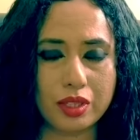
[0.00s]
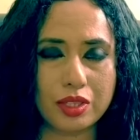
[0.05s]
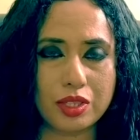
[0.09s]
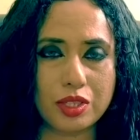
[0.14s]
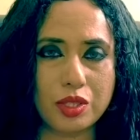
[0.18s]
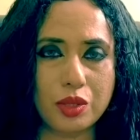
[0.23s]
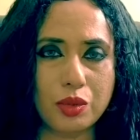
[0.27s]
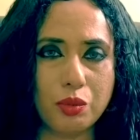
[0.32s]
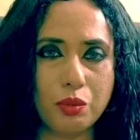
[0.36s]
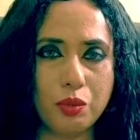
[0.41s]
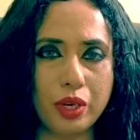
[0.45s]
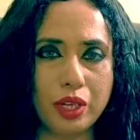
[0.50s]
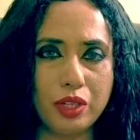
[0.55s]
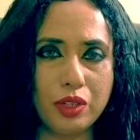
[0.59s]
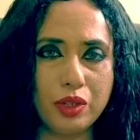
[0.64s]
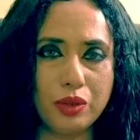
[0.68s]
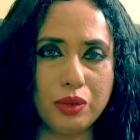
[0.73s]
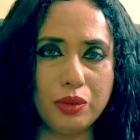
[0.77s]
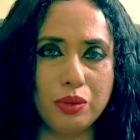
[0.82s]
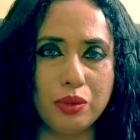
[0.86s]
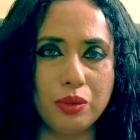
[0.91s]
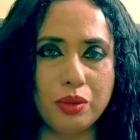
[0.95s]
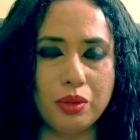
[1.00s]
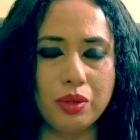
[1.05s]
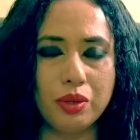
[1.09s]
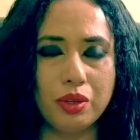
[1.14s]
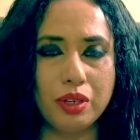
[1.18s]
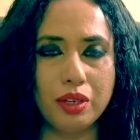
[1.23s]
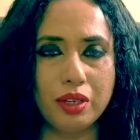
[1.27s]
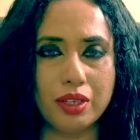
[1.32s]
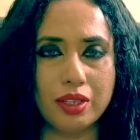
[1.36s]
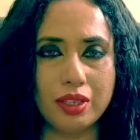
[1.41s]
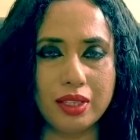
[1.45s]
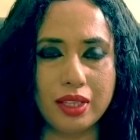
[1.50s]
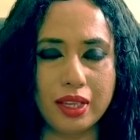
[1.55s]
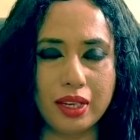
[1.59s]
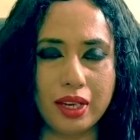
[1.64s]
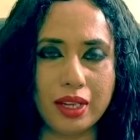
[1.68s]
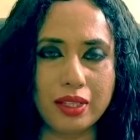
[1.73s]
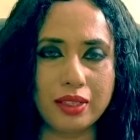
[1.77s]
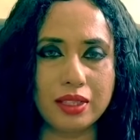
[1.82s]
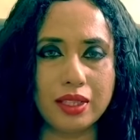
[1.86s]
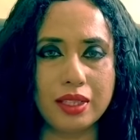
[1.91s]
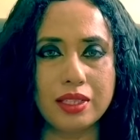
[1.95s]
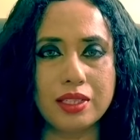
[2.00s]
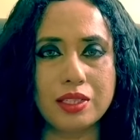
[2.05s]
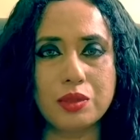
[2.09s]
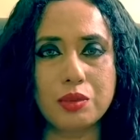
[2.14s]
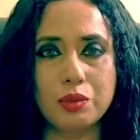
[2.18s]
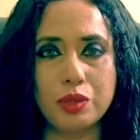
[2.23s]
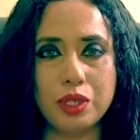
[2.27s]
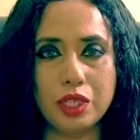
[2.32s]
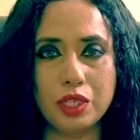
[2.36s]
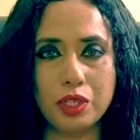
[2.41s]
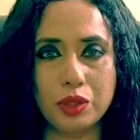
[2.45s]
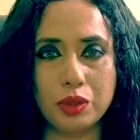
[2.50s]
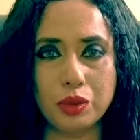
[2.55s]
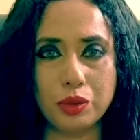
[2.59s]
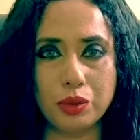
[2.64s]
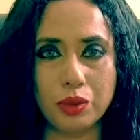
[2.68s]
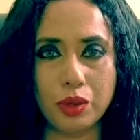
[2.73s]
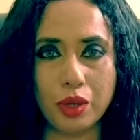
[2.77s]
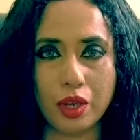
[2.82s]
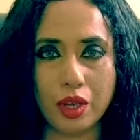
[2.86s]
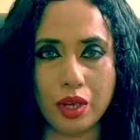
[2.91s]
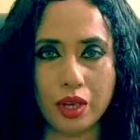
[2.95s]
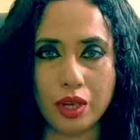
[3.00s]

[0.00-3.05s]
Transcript: when there are things we do